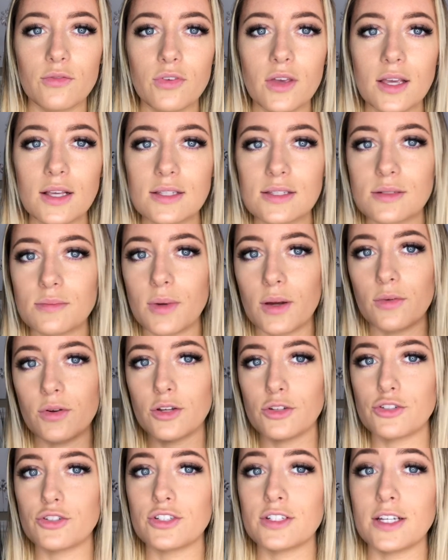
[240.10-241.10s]
fixed, my
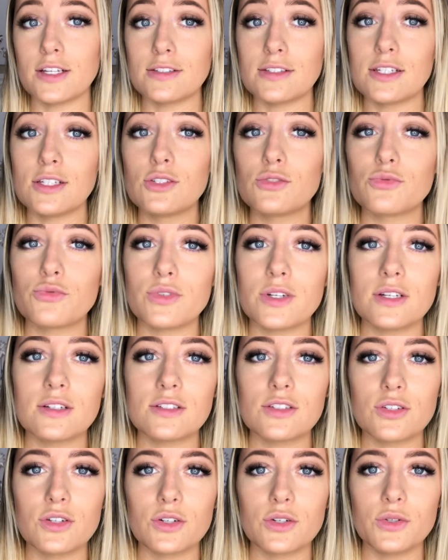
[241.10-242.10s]
realtor tells his
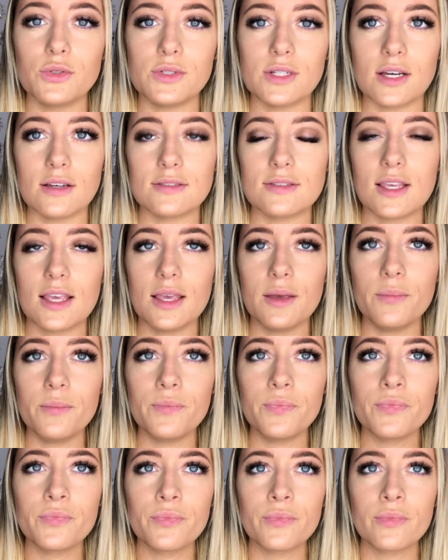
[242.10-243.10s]
realtor who tells
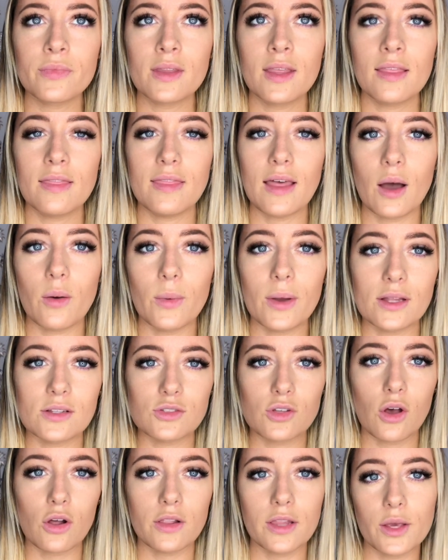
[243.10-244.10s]
him. That way
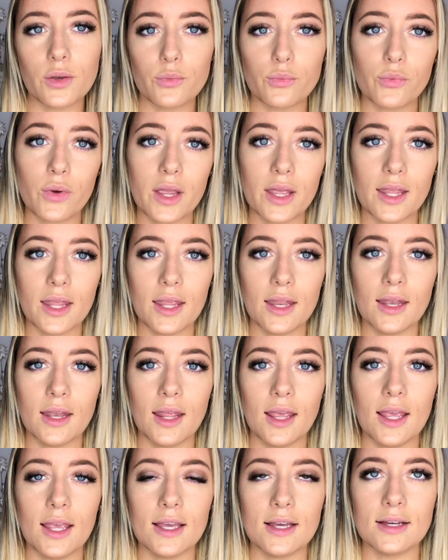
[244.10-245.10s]
it's all like written
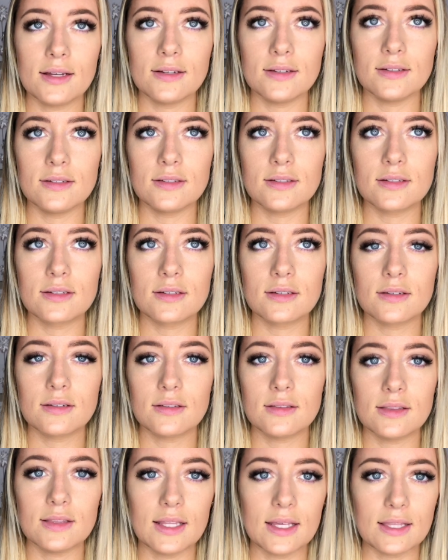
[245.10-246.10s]
and
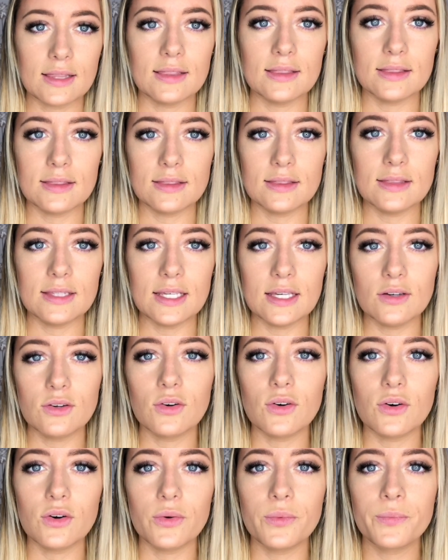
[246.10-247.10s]
like
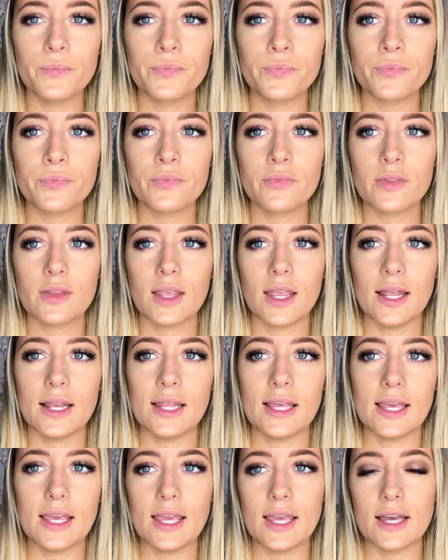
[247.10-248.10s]
legal, and
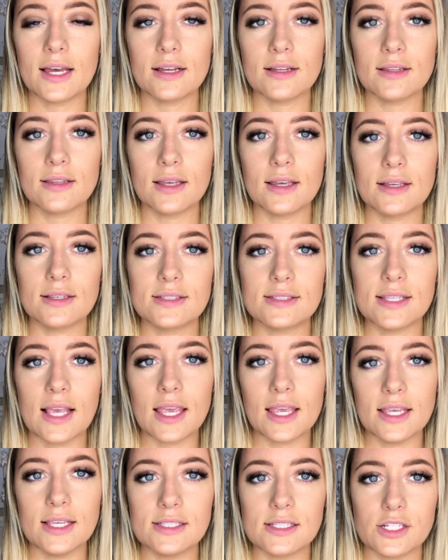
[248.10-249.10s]
he can't like say
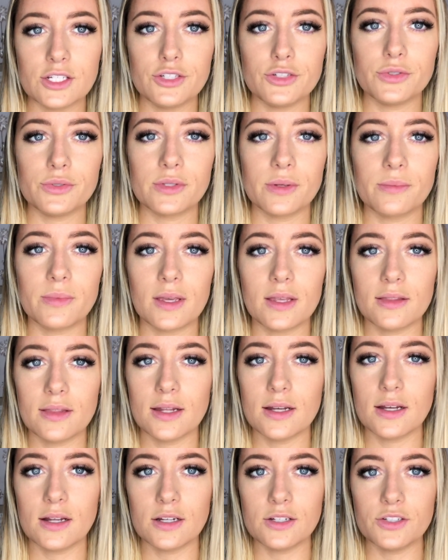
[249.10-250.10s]
he's gonna do something and
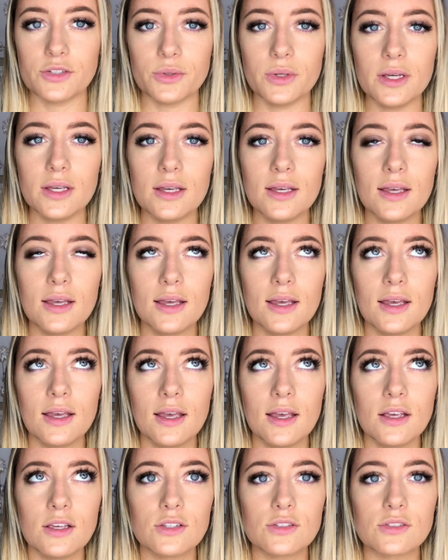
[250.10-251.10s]
then not do it.
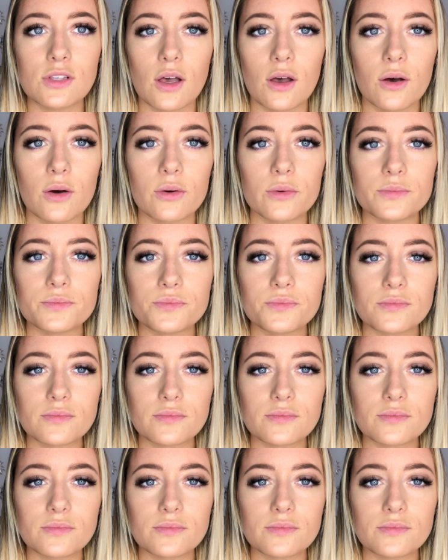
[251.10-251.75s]
So